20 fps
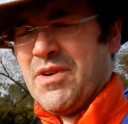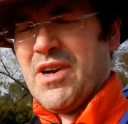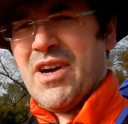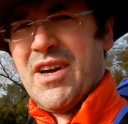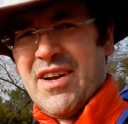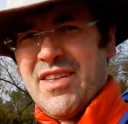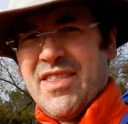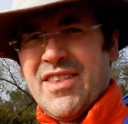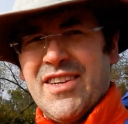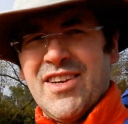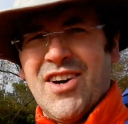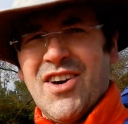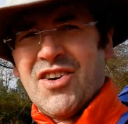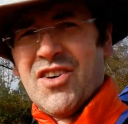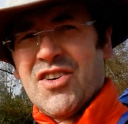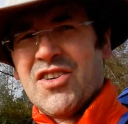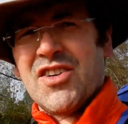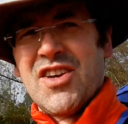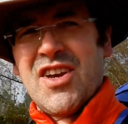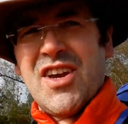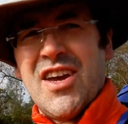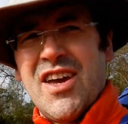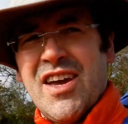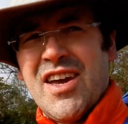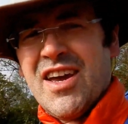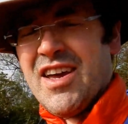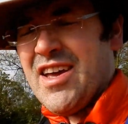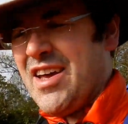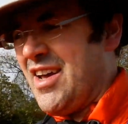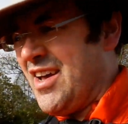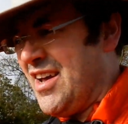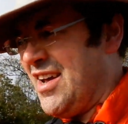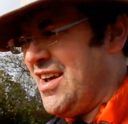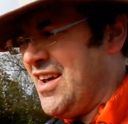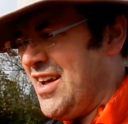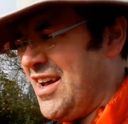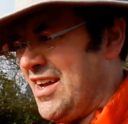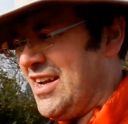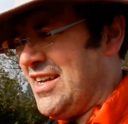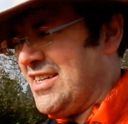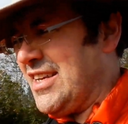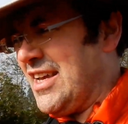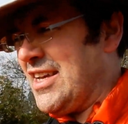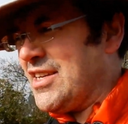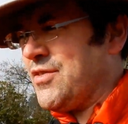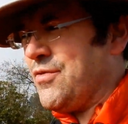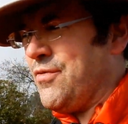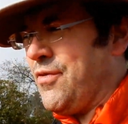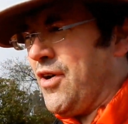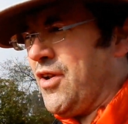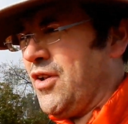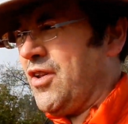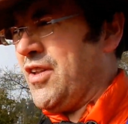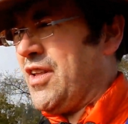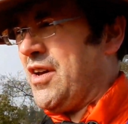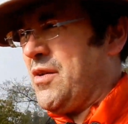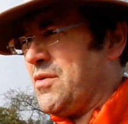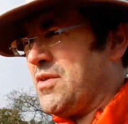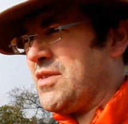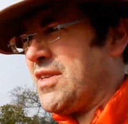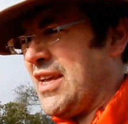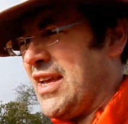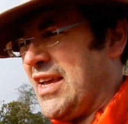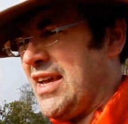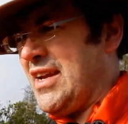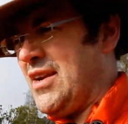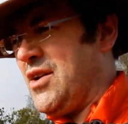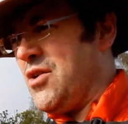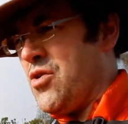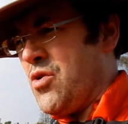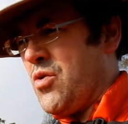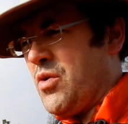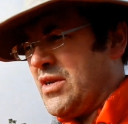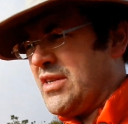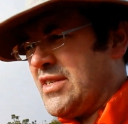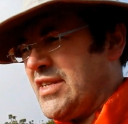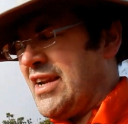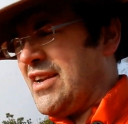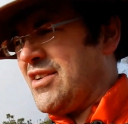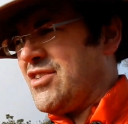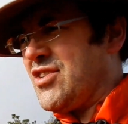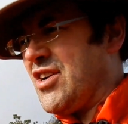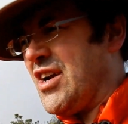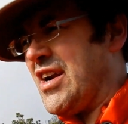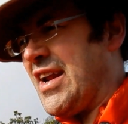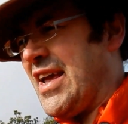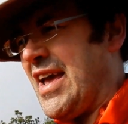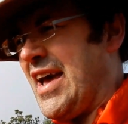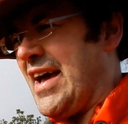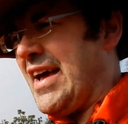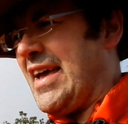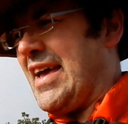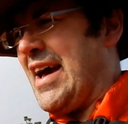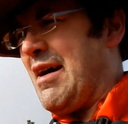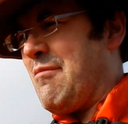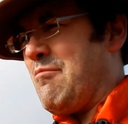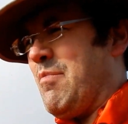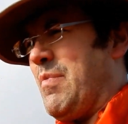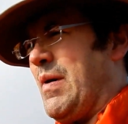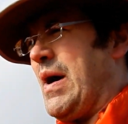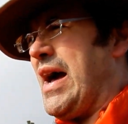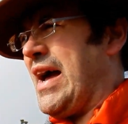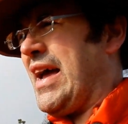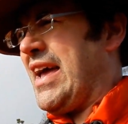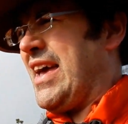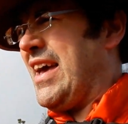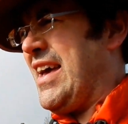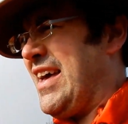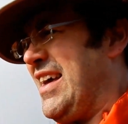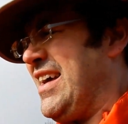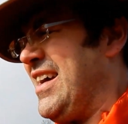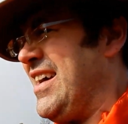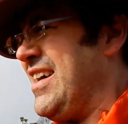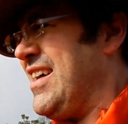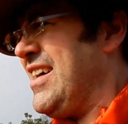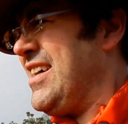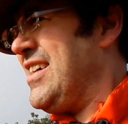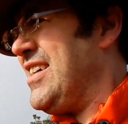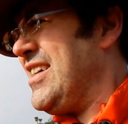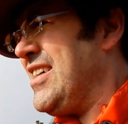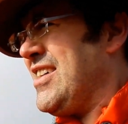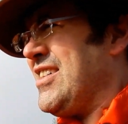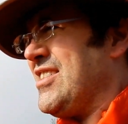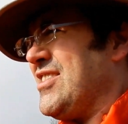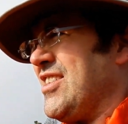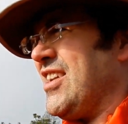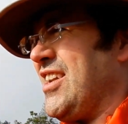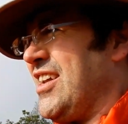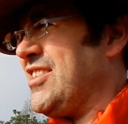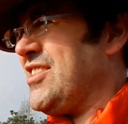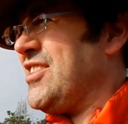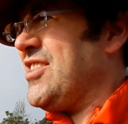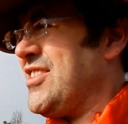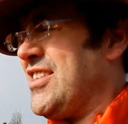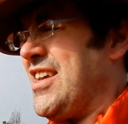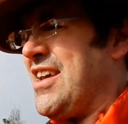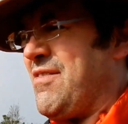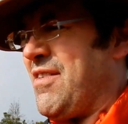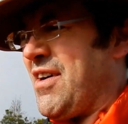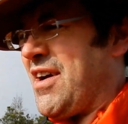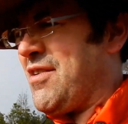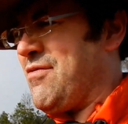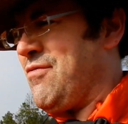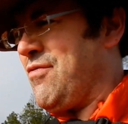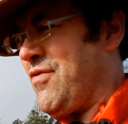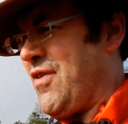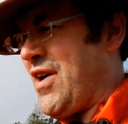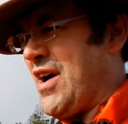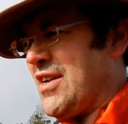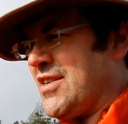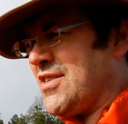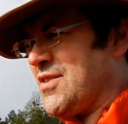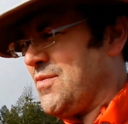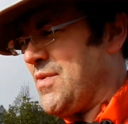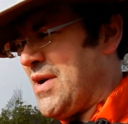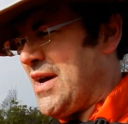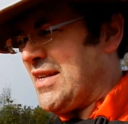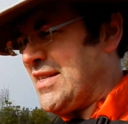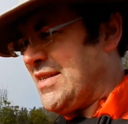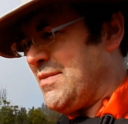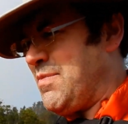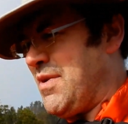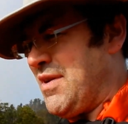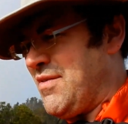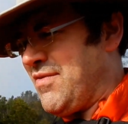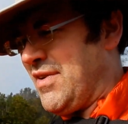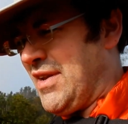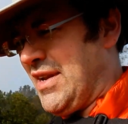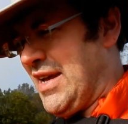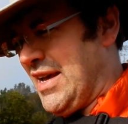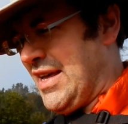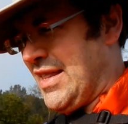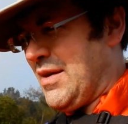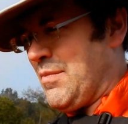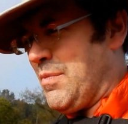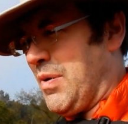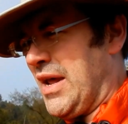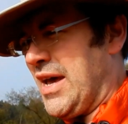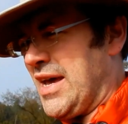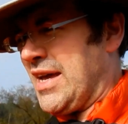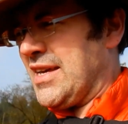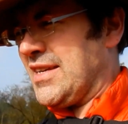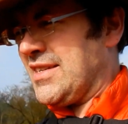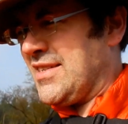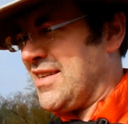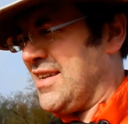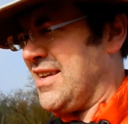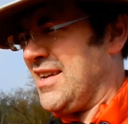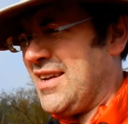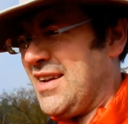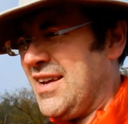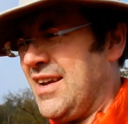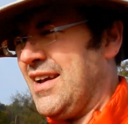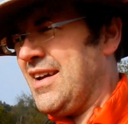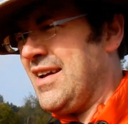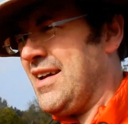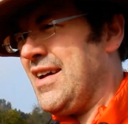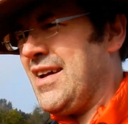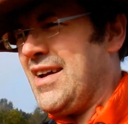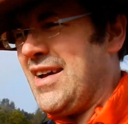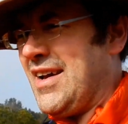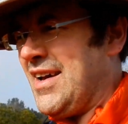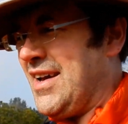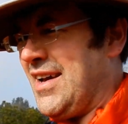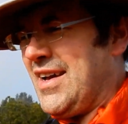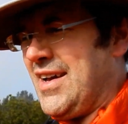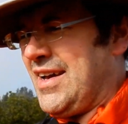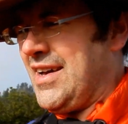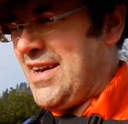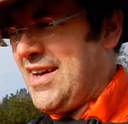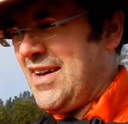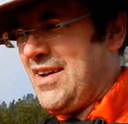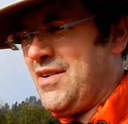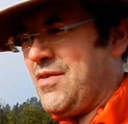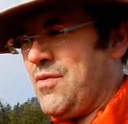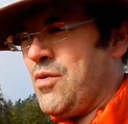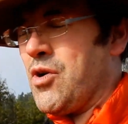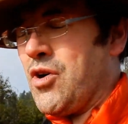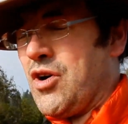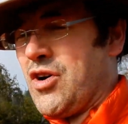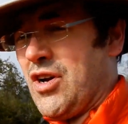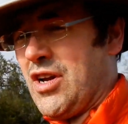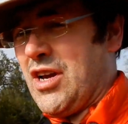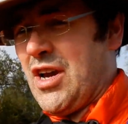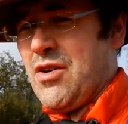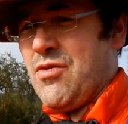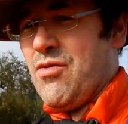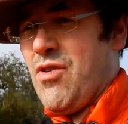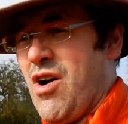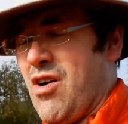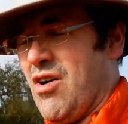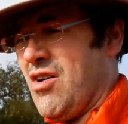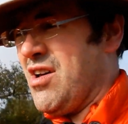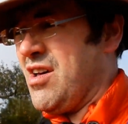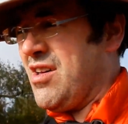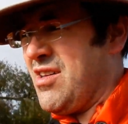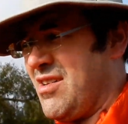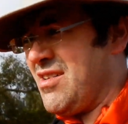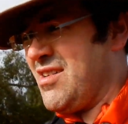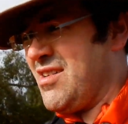We're going to the dogs, and it's his fault that I was thinking, oh, instead of trying to get a cab back, shall I just see if I can find somewhere to bivvy near the place? What could go wrong?